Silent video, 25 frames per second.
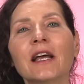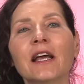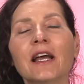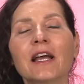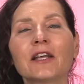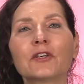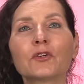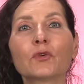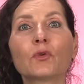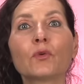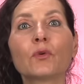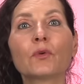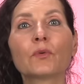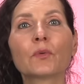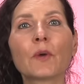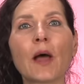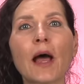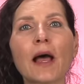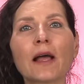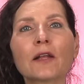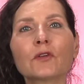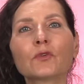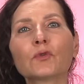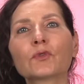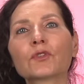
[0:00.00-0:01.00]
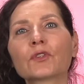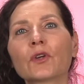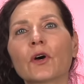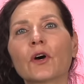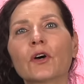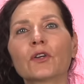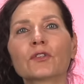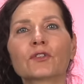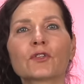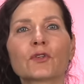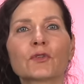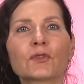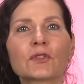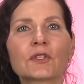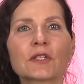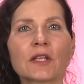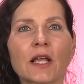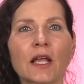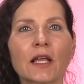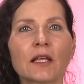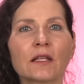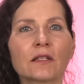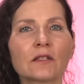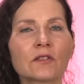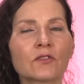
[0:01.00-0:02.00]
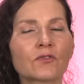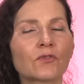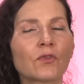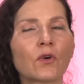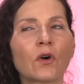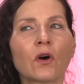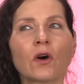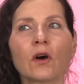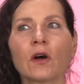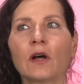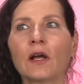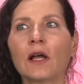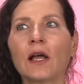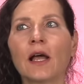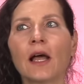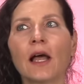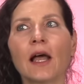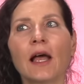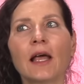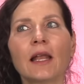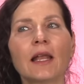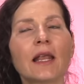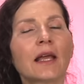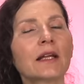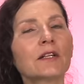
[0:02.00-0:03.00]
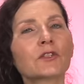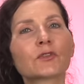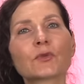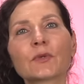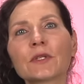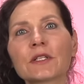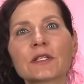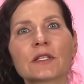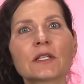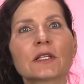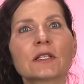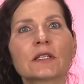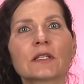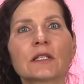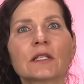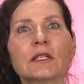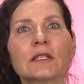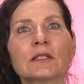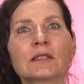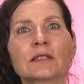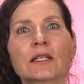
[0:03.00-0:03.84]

And Uranus also stands for electricity,